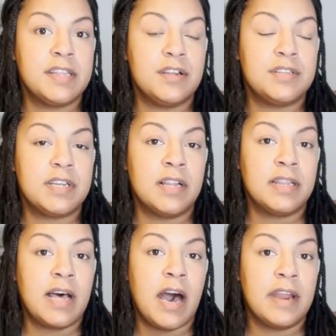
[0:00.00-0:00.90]
there's a
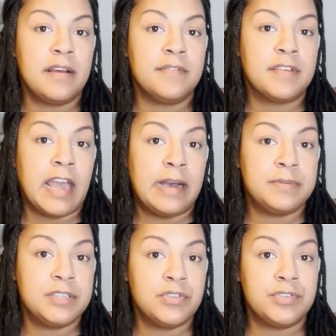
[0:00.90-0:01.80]
lot of gaps
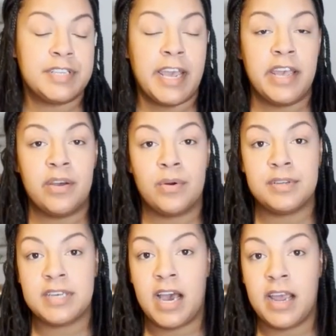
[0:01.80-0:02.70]
in your day or
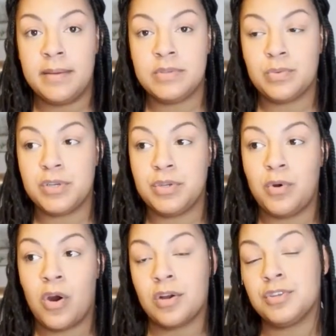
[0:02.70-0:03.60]
times when you
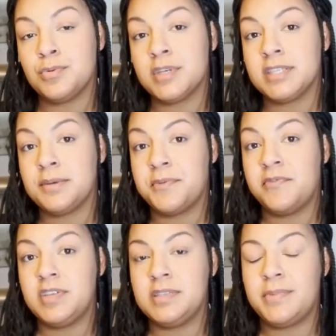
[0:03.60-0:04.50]
are doing some of
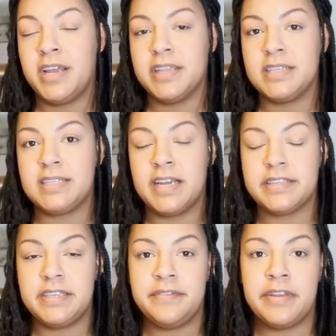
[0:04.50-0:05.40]
these mindless
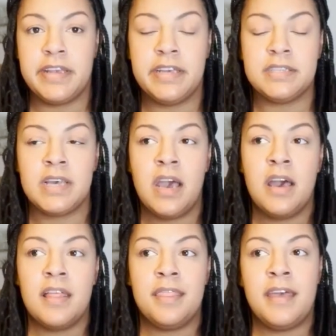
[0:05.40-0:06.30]
activities,
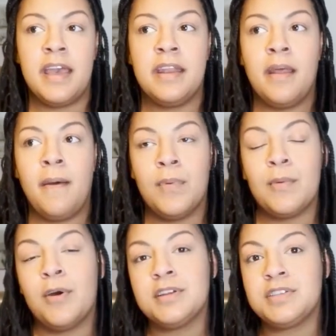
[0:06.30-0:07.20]
then we
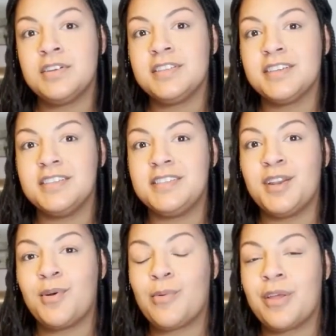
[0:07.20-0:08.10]
want to start to
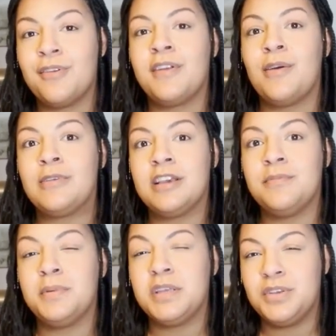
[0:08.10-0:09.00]
consider whether or not we could
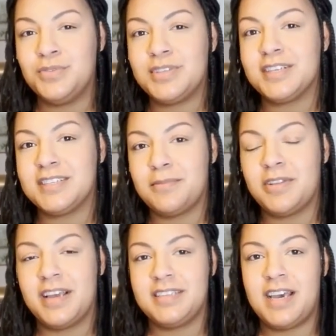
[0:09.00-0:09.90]
be using some of
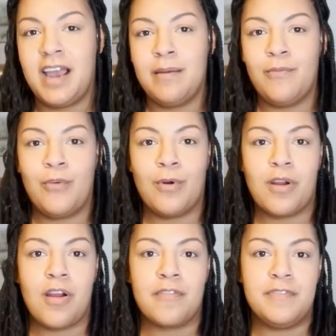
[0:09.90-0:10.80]
that time for
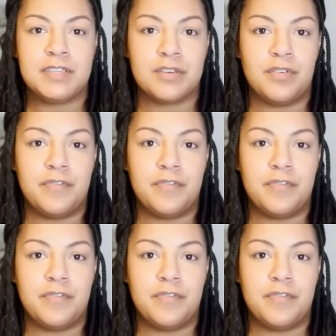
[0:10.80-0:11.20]
our physical